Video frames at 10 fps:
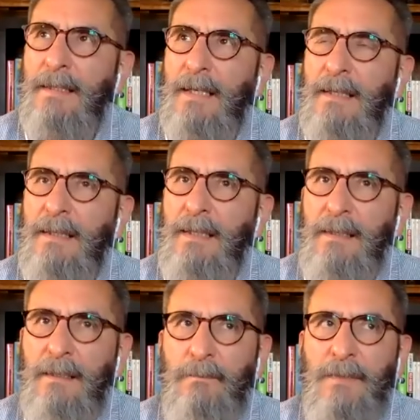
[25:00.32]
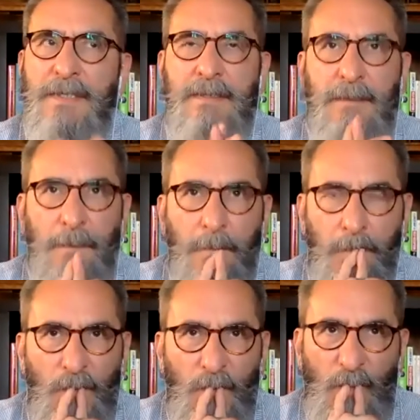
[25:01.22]
I think there was
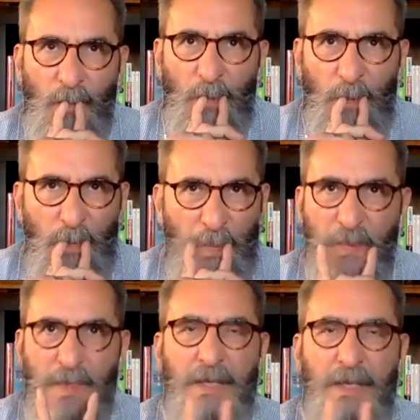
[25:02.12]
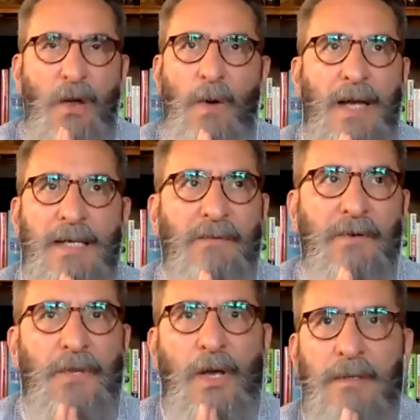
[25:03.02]
no. I never
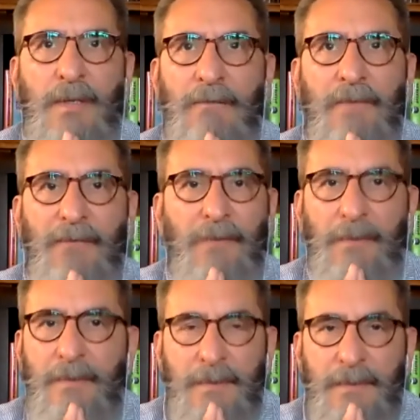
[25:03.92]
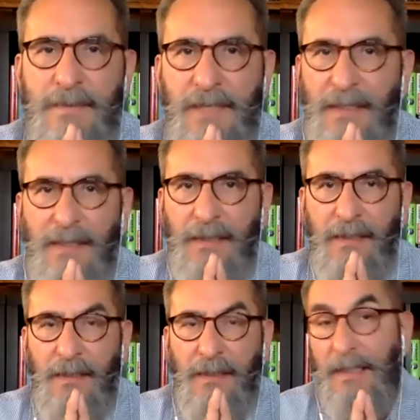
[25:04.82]
thought of ever saying
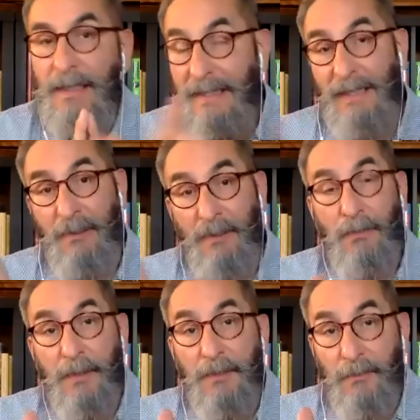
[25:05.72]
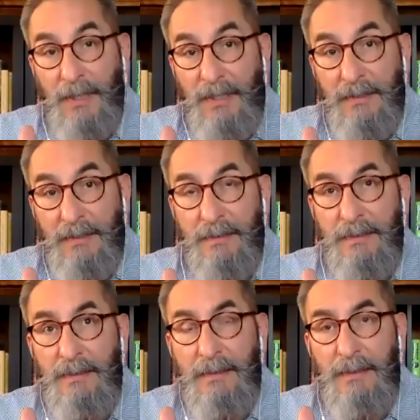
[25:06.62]
anything. You know, in a weird way,
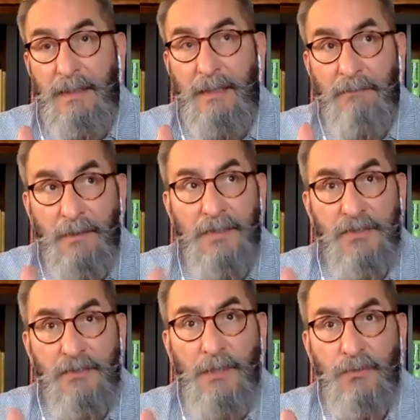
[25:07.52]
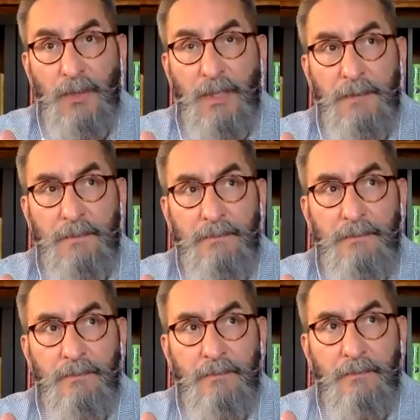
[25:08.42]
in a very strange way.
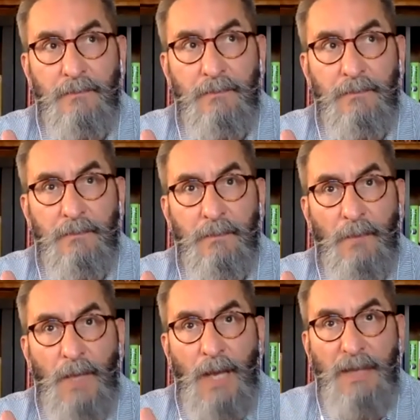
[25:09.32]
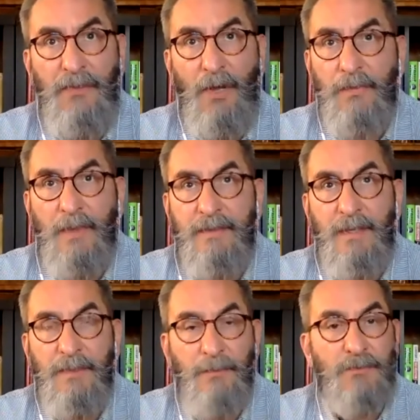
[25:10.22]
I thought that
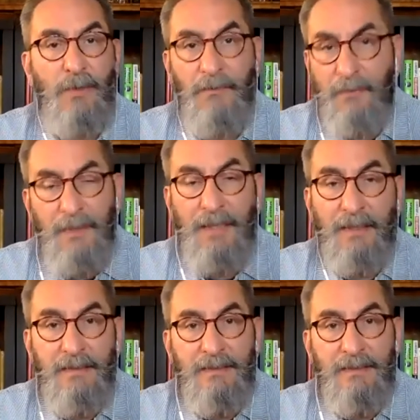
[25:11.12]
something was wrong with me.